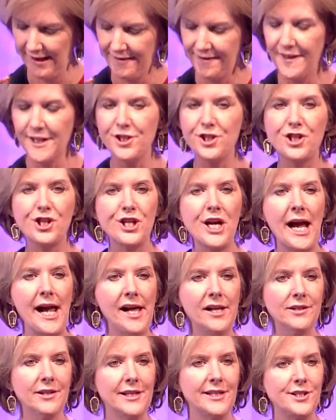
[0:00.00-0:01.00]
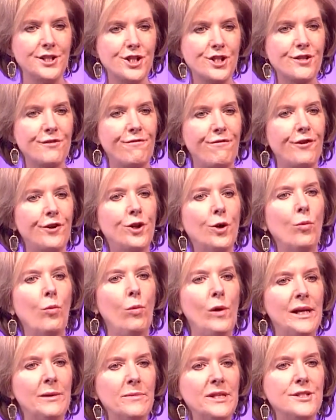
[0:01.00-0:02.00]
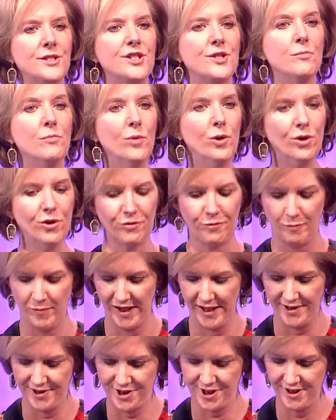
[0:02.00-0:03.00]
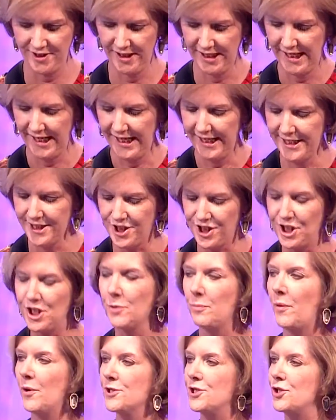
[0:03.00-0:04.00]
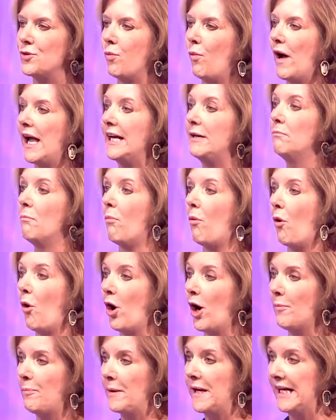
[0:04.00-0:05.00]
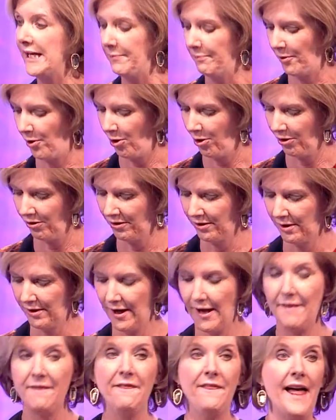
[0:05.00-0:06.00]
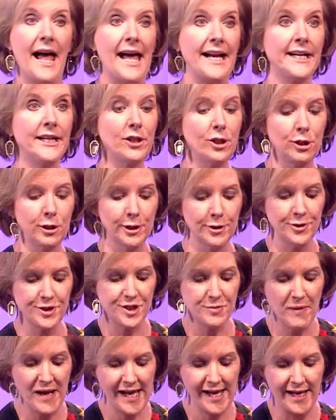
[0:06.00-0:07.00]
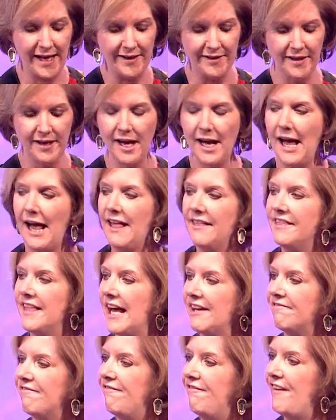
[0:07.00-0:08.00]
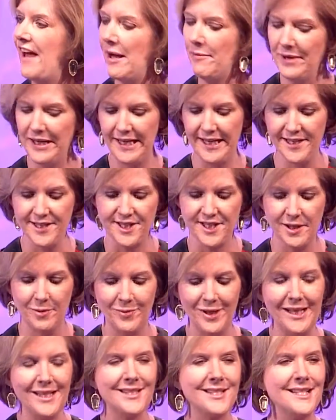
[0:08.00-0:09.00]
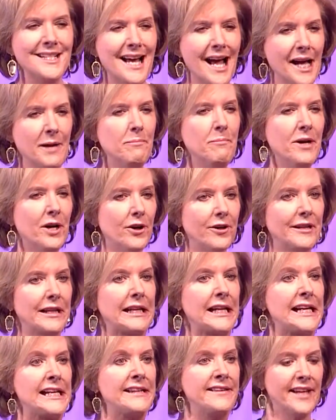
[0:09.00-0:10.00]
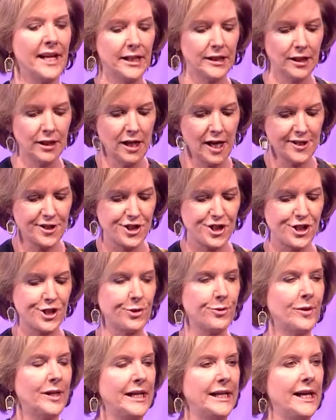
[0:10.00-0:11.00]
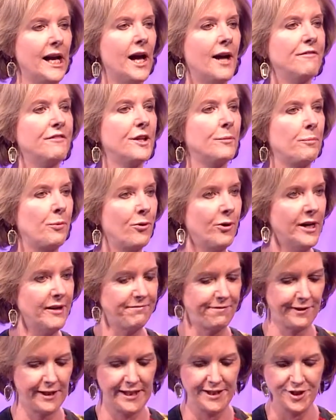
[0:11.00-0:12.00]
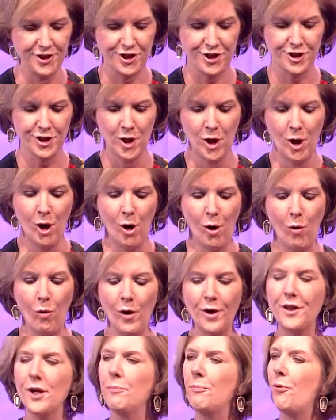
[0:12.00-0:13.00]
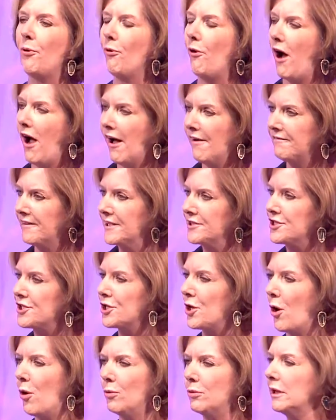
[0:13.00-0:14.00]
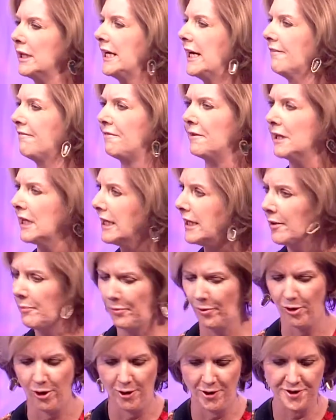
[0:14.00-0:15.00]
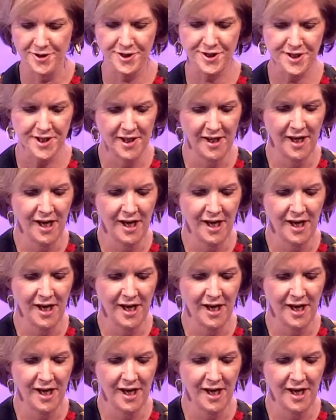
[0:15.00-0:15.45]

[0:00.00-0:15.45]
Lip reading: The challenge for the women's movement is to persuade more people, that includes men, that feminism is not merely the luxury of the privileged or the province only of liberals,